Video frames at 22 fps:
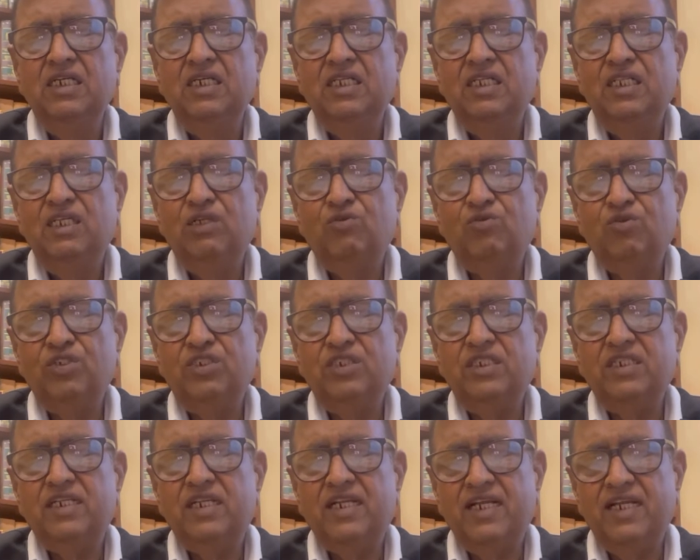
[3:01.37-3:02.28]
The
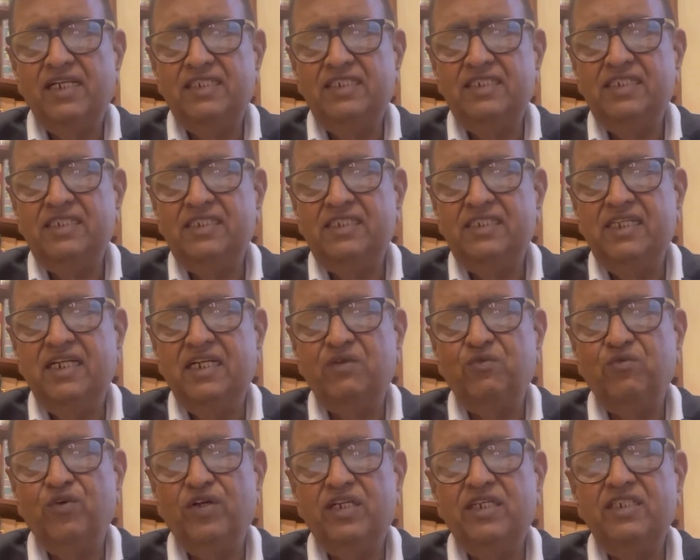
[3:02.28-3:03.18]
question arises that
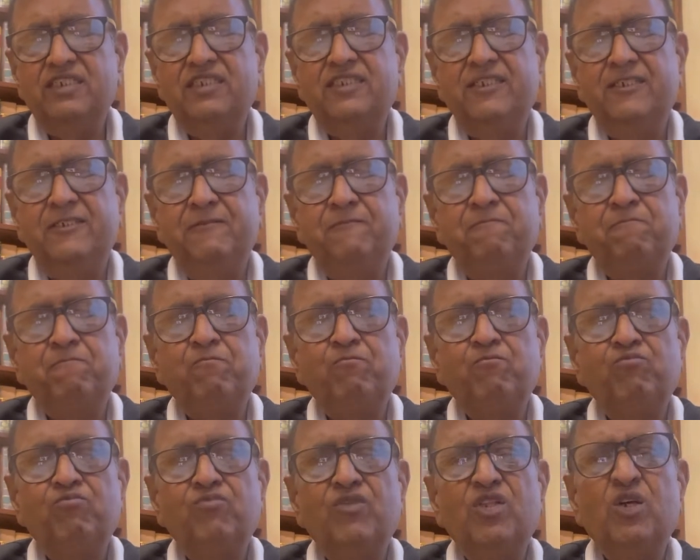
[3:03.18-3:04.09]
what is the
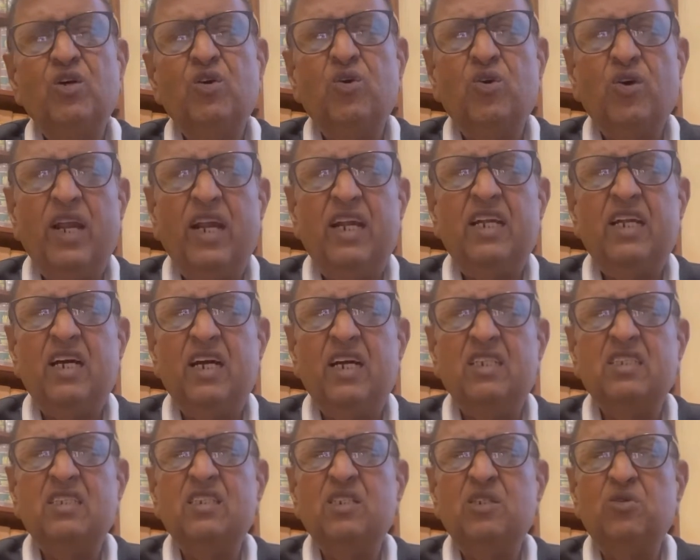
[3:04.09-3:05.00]
correct
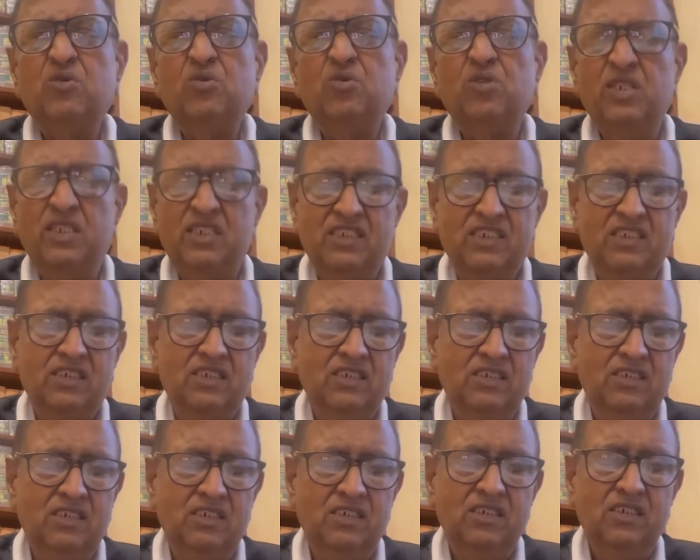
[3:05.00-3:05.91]
answer to this?
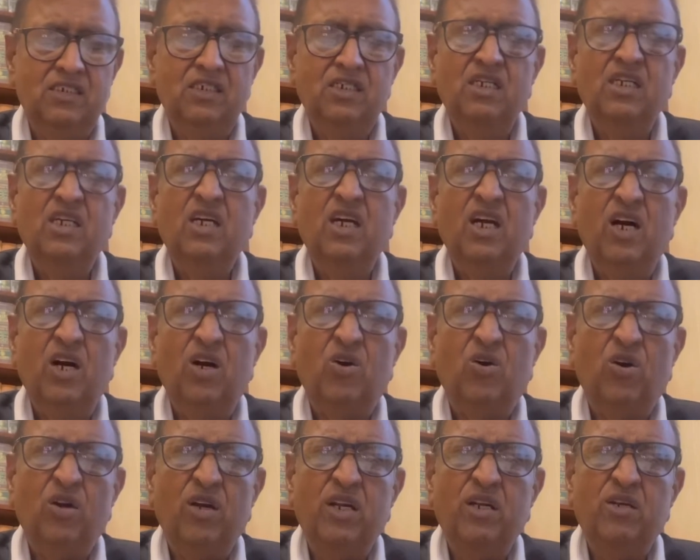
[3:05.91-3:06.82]

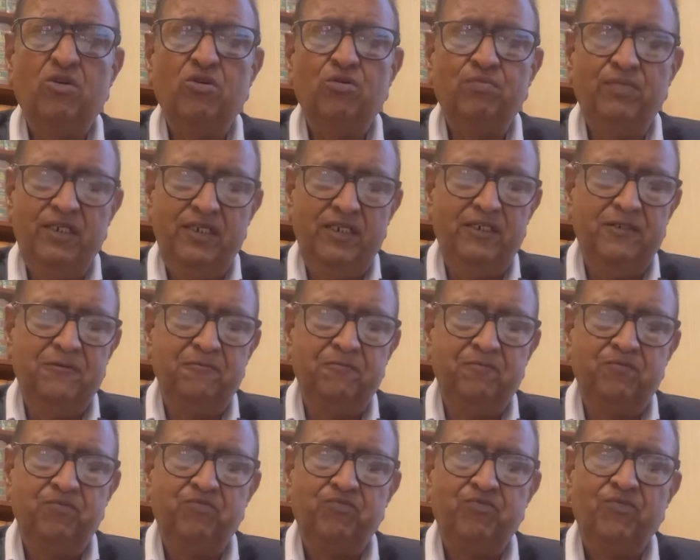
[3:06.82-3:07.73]
According to me,
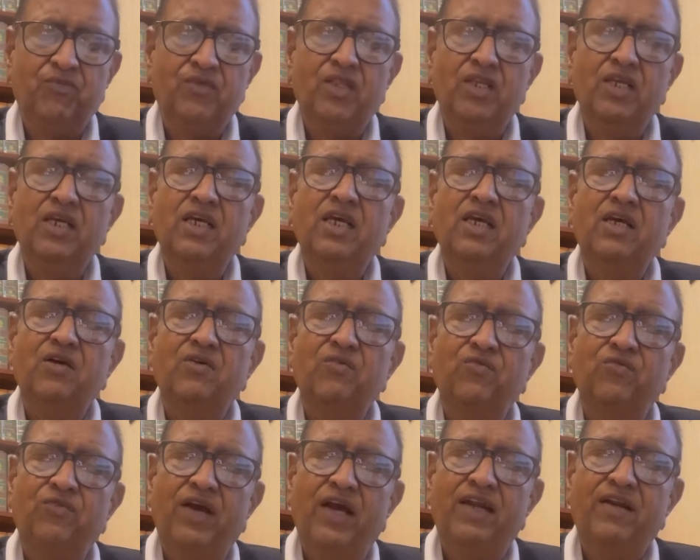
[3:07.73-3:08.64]

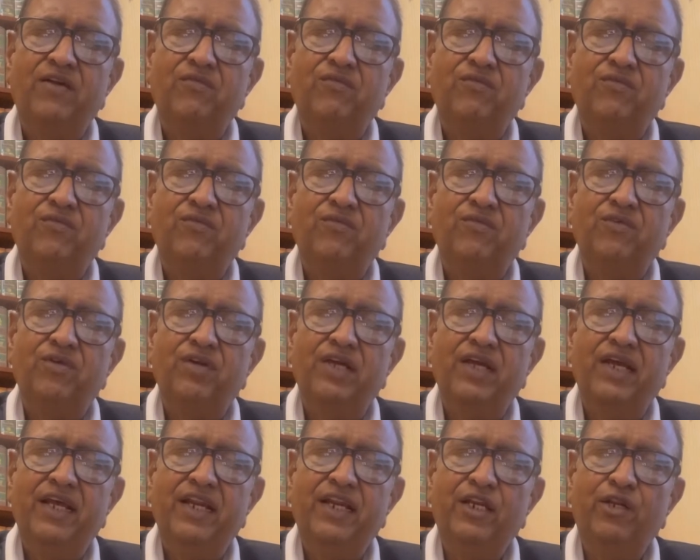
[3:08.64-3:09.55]
when
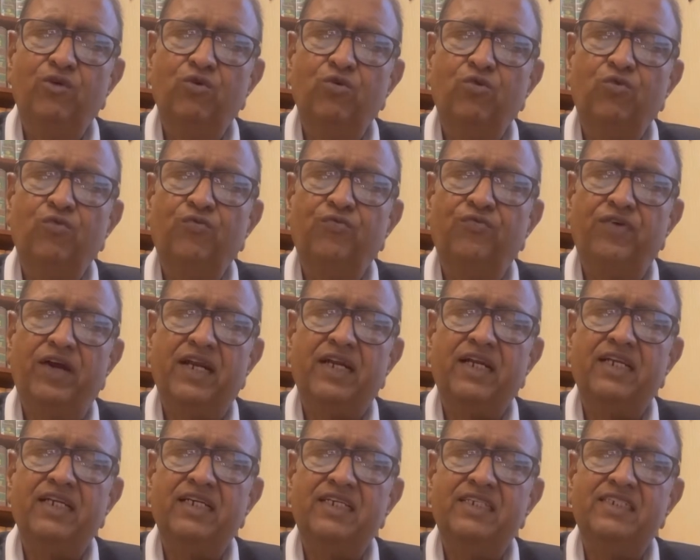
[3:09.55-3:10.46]
a new
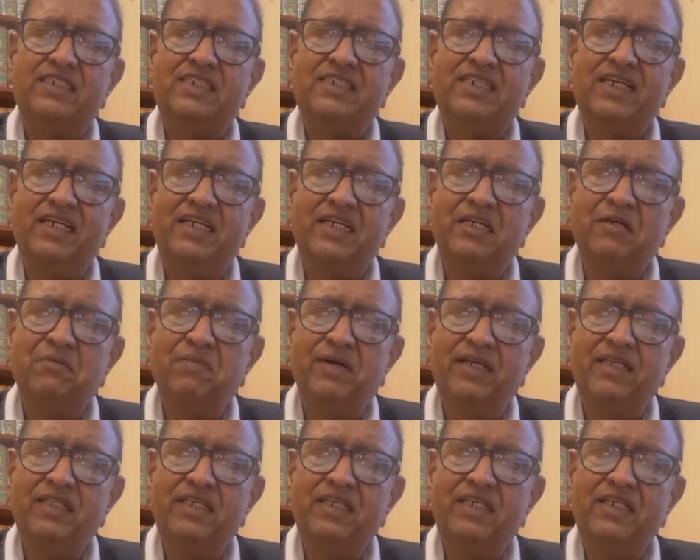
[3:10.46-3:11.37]
fact is stated by
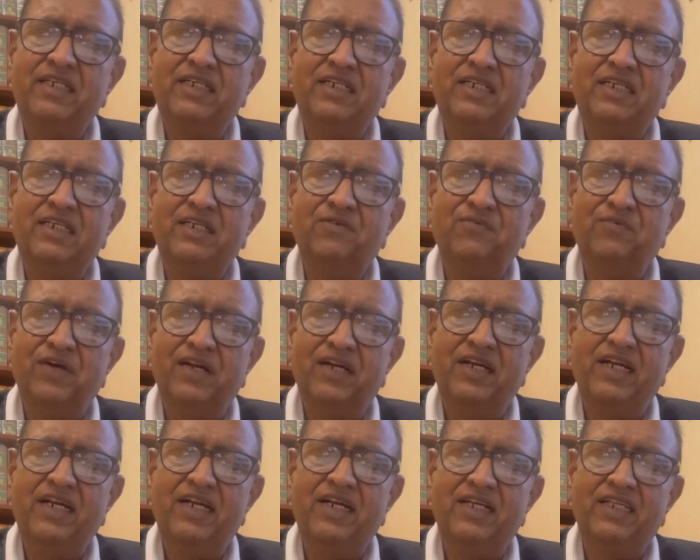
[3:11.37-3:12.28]
the
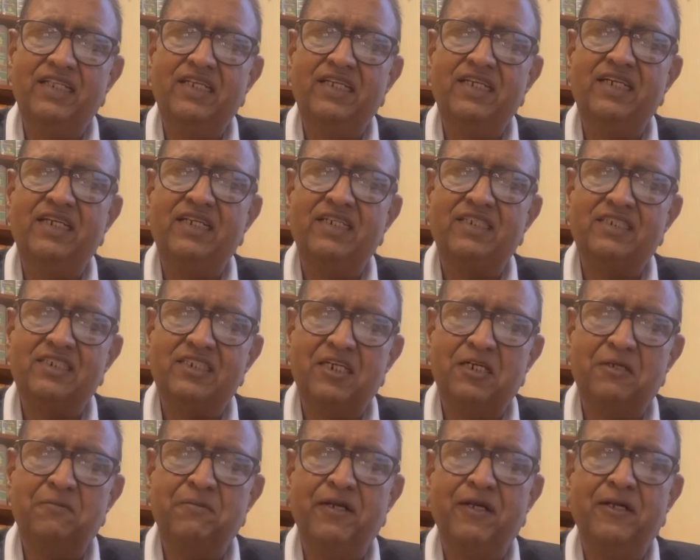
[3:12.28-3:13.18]
defendant in the written
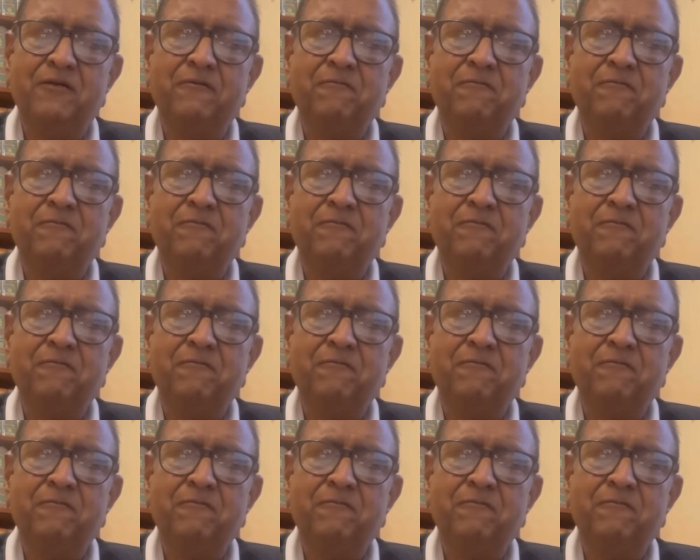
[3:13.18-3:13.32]
statement,